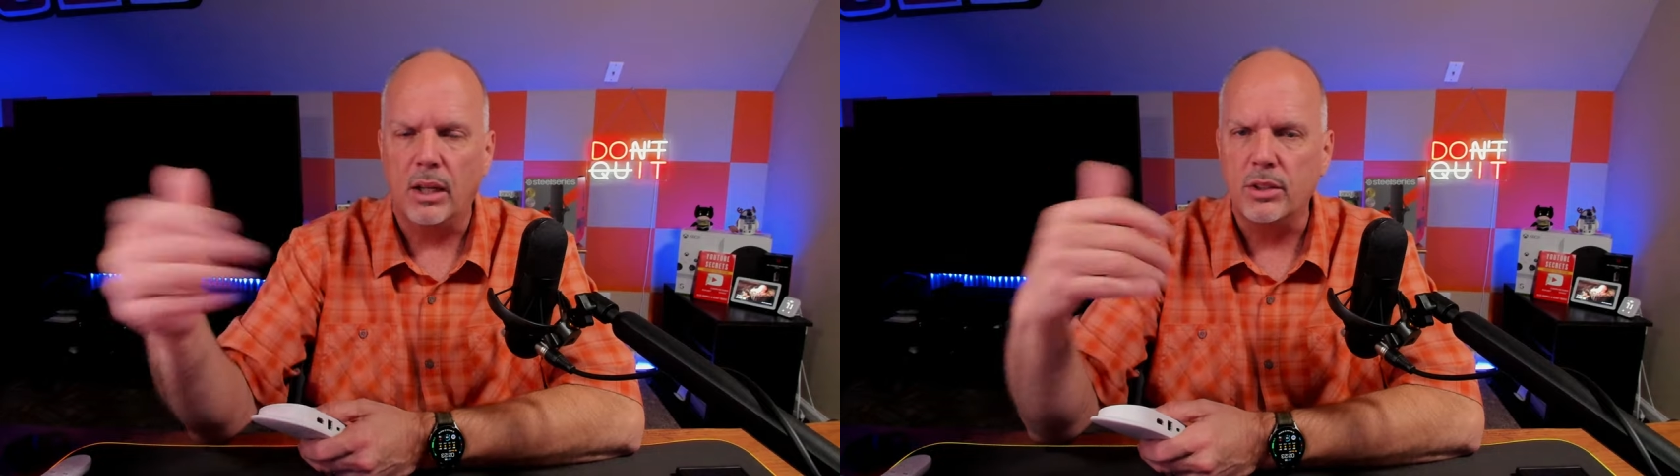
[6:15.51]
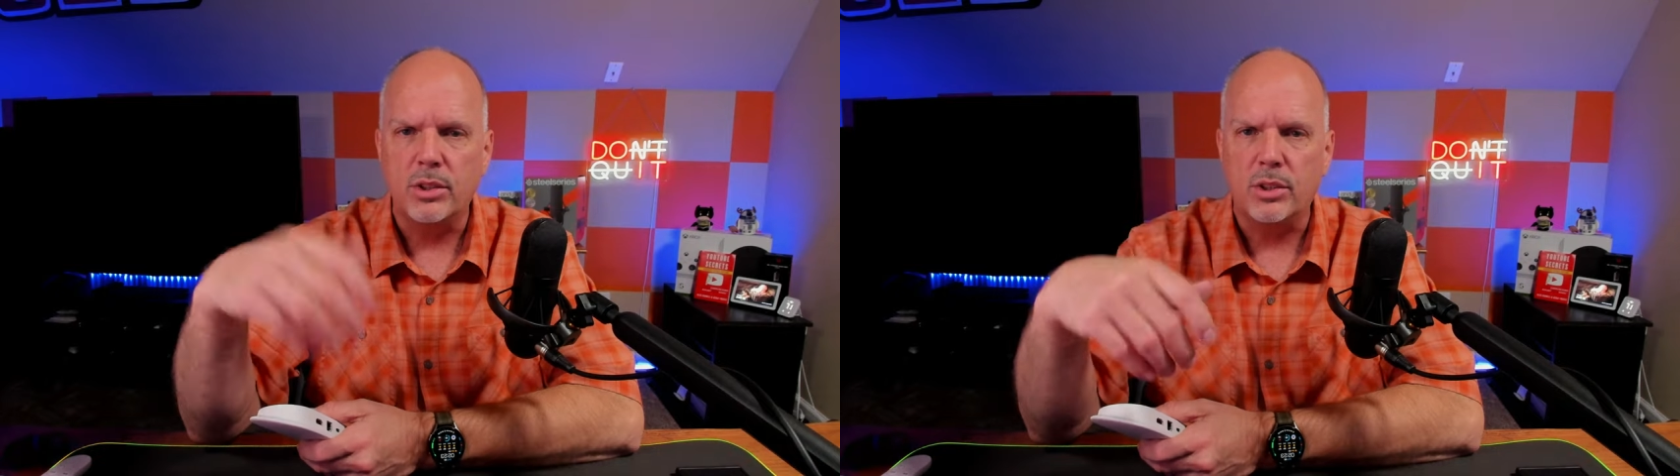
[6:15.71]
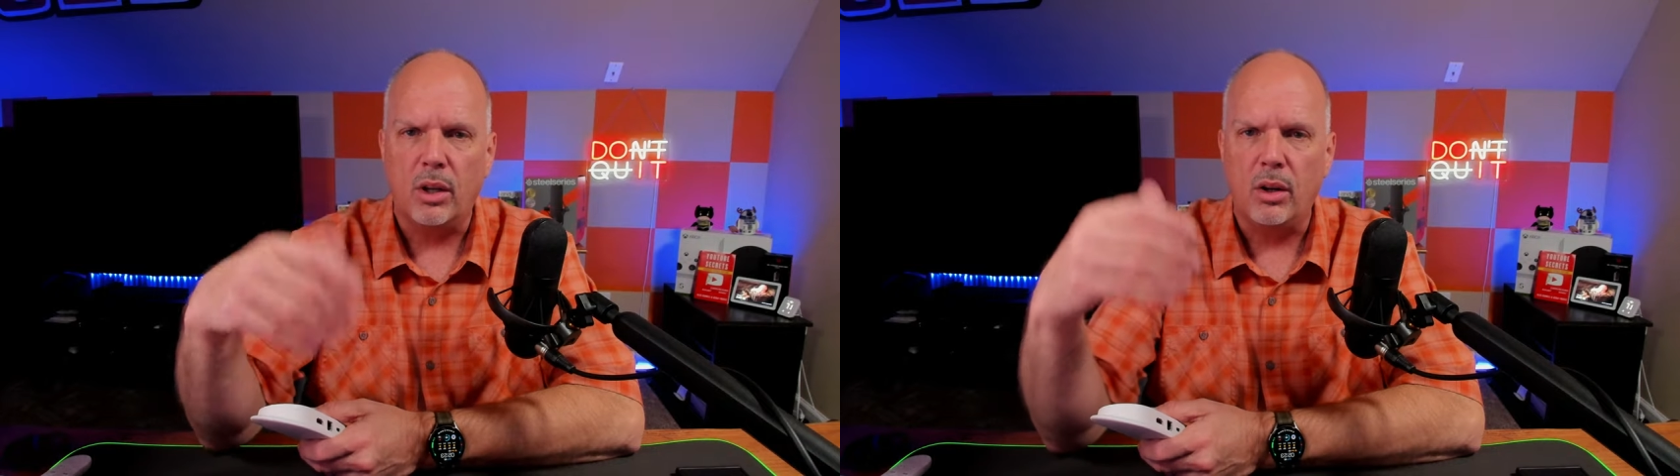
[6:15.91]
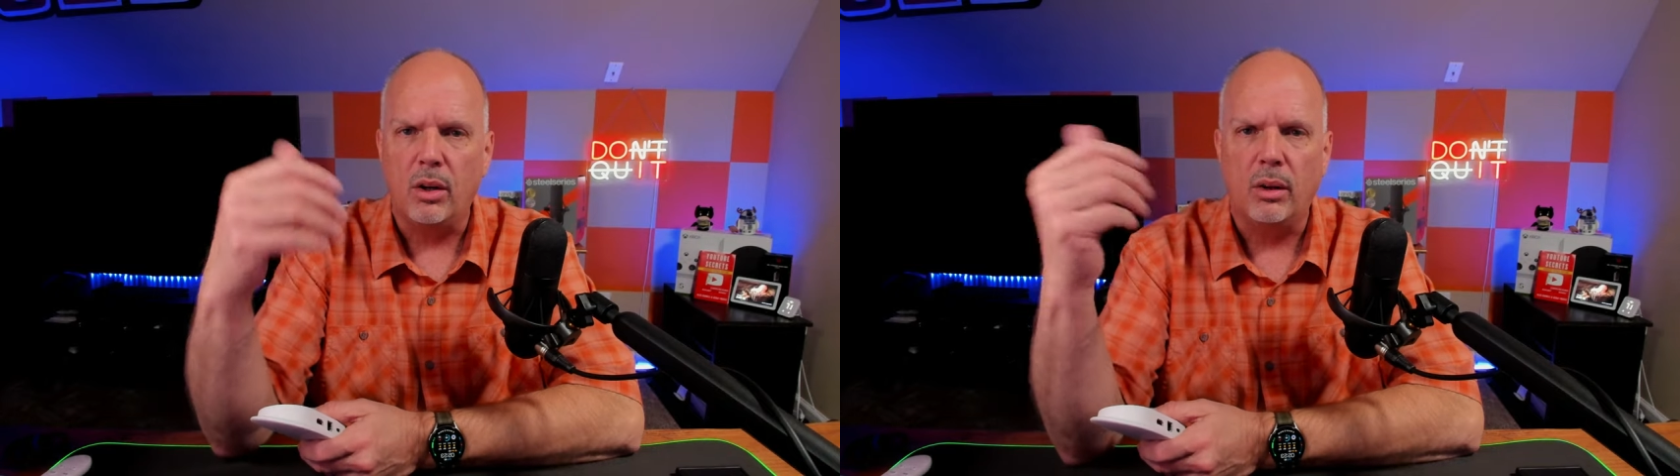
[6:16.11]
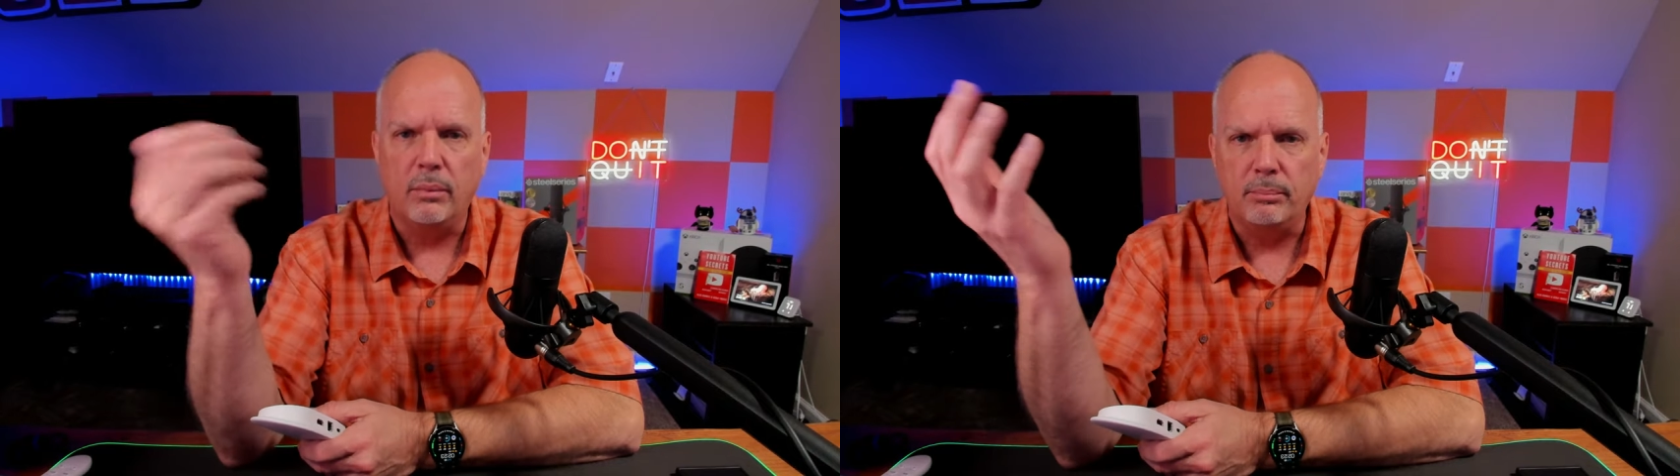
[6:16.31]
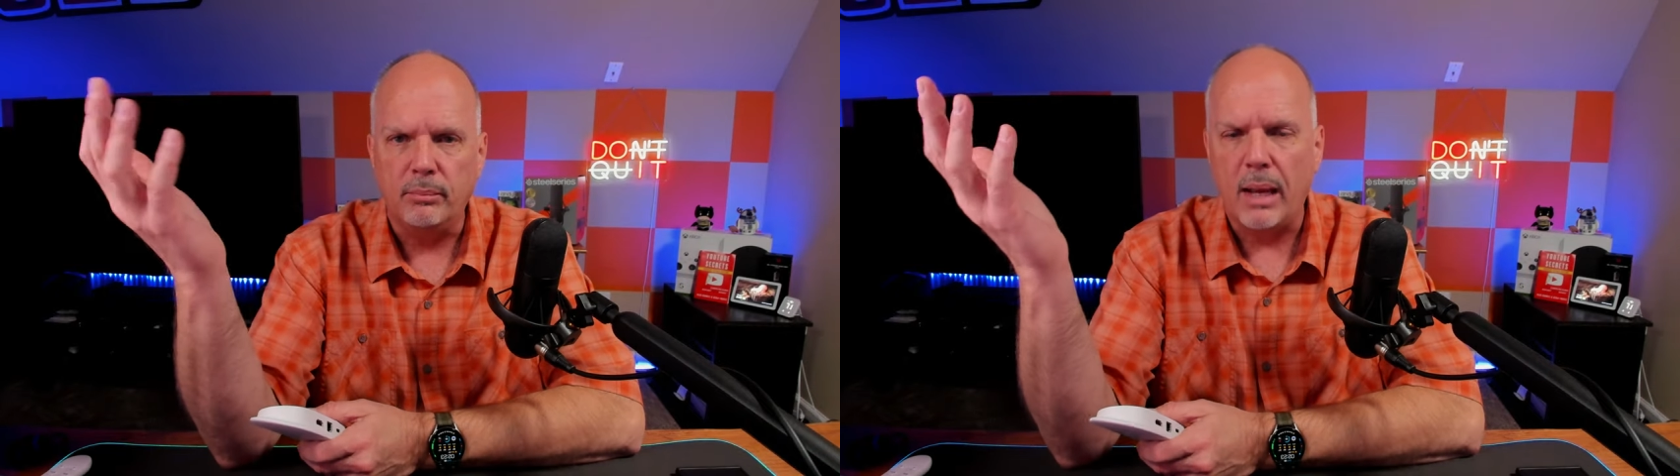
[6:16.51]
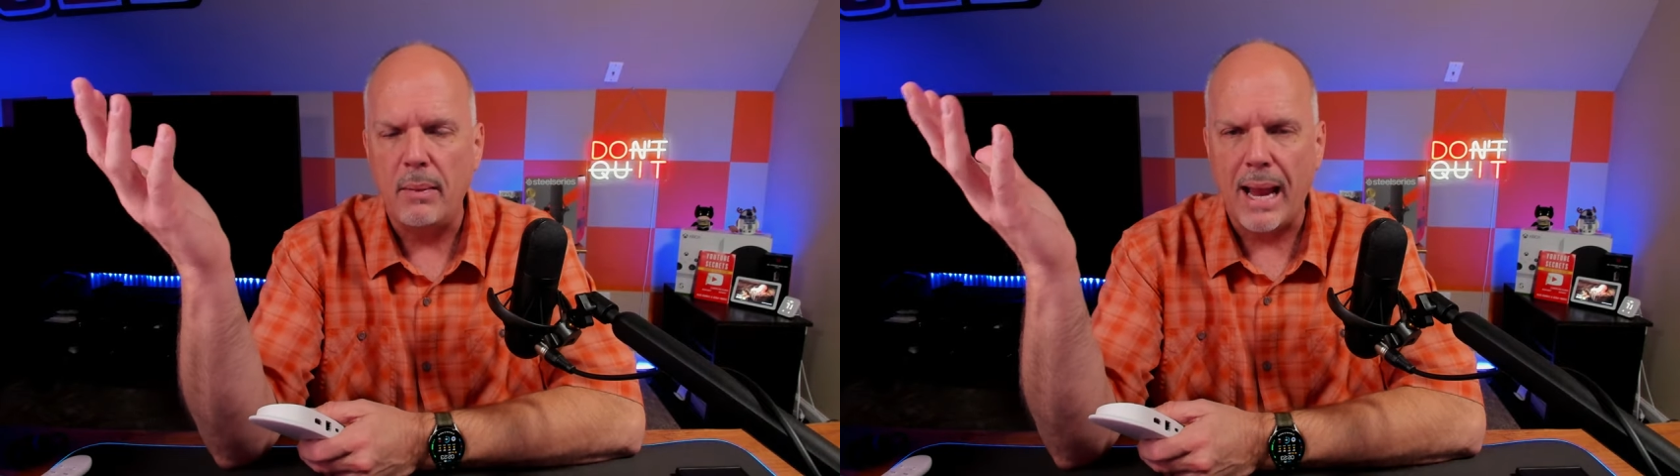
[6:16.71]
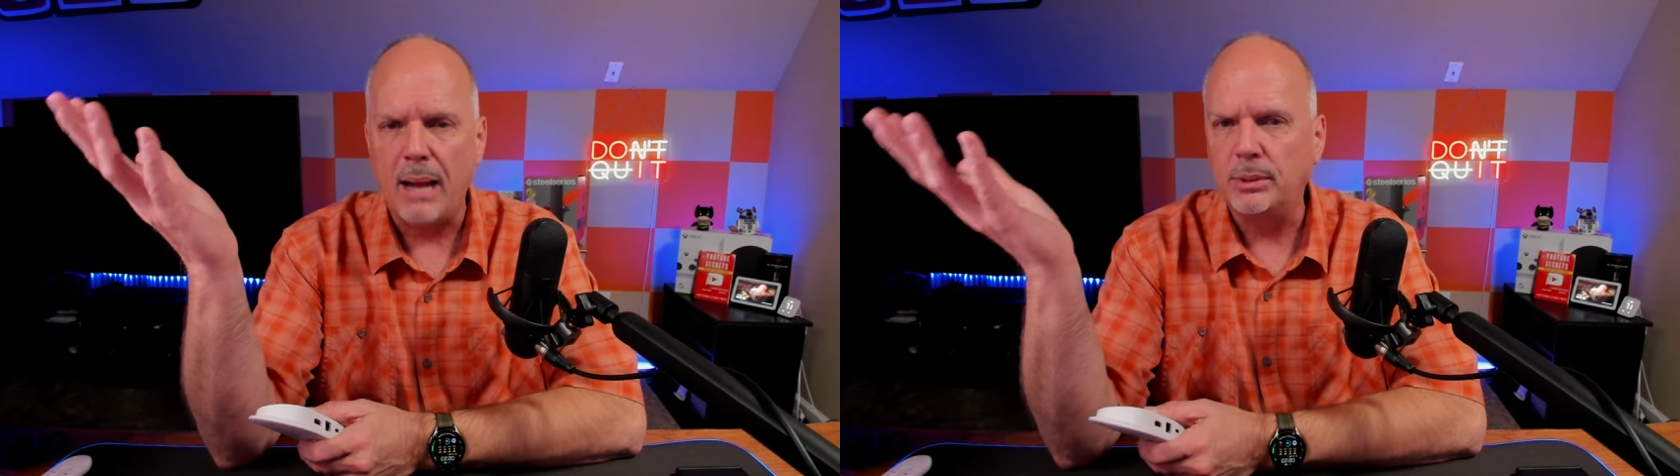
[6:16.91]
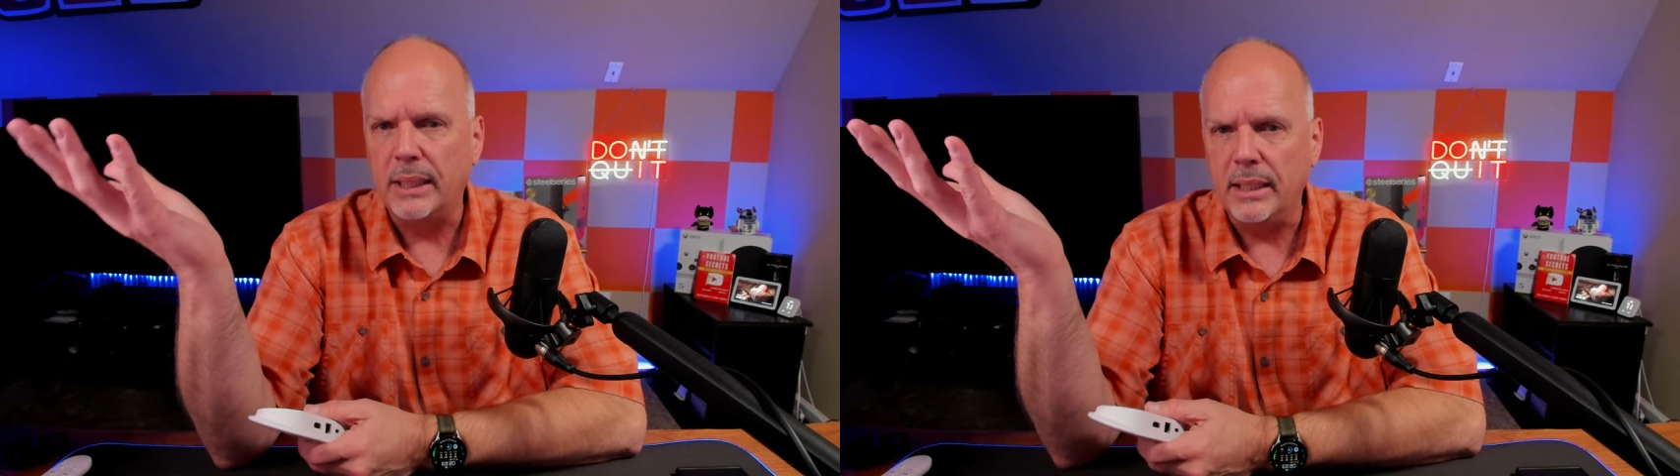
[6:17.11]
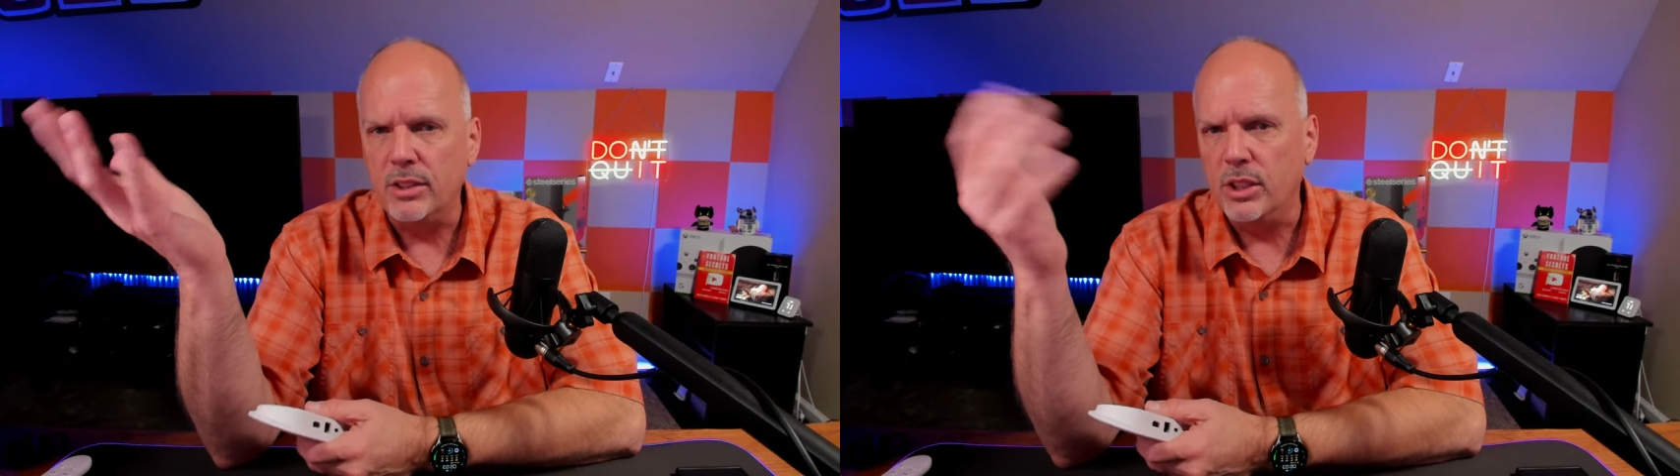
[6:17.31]
uninstall apps
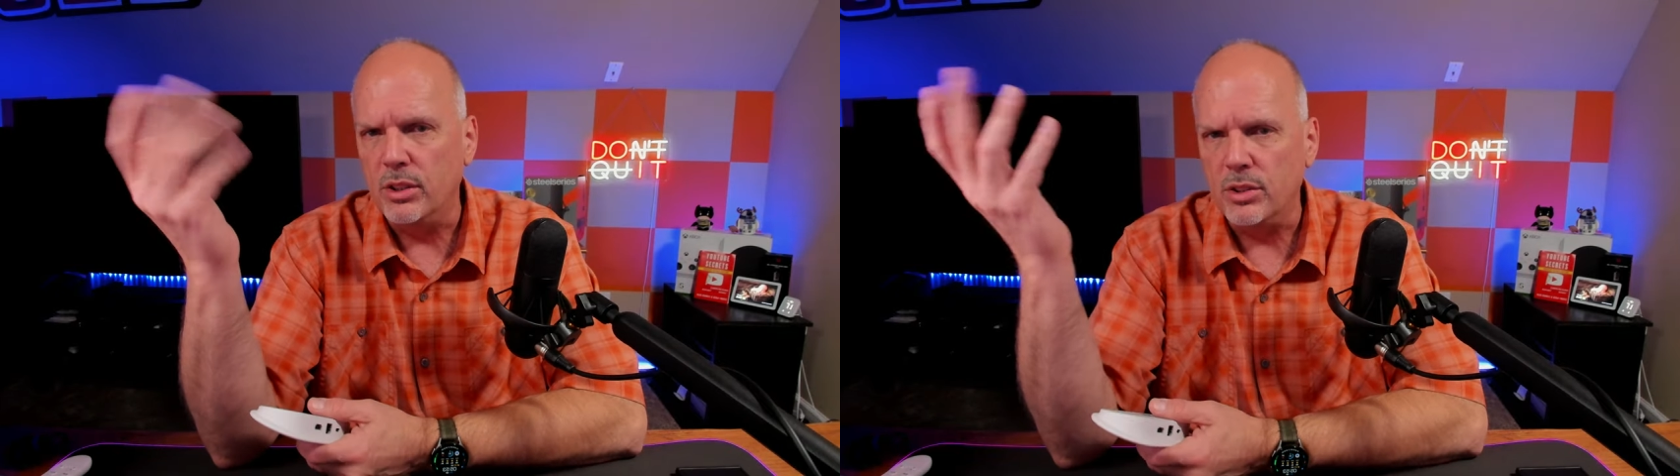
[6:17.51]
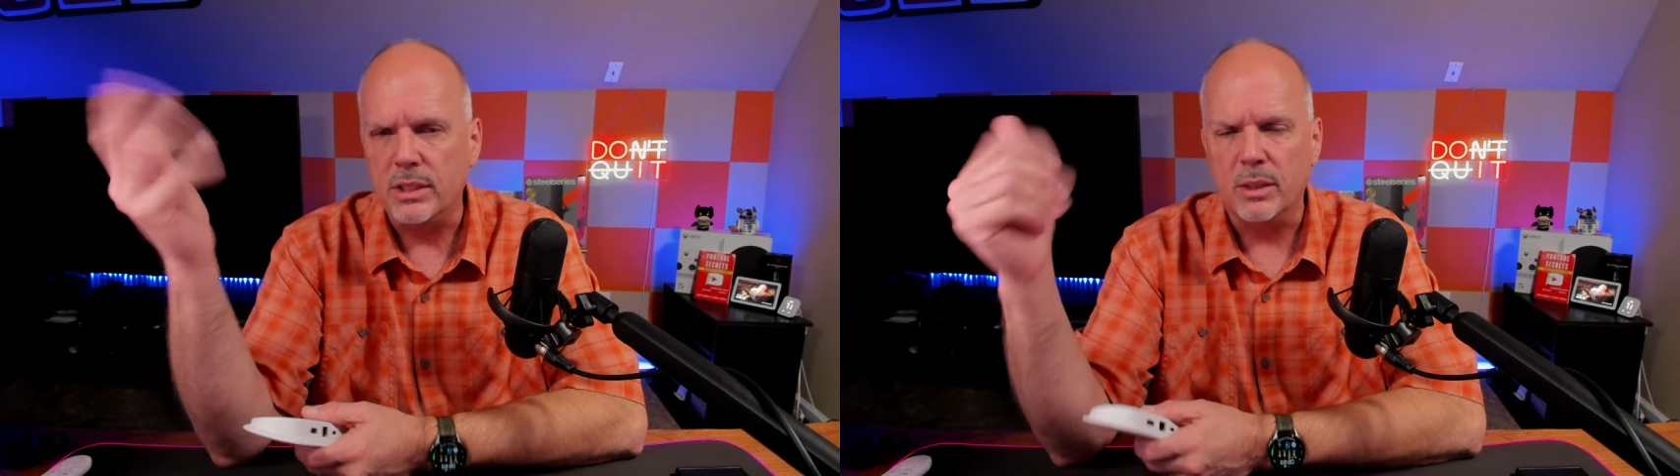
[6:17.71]
I didn't use.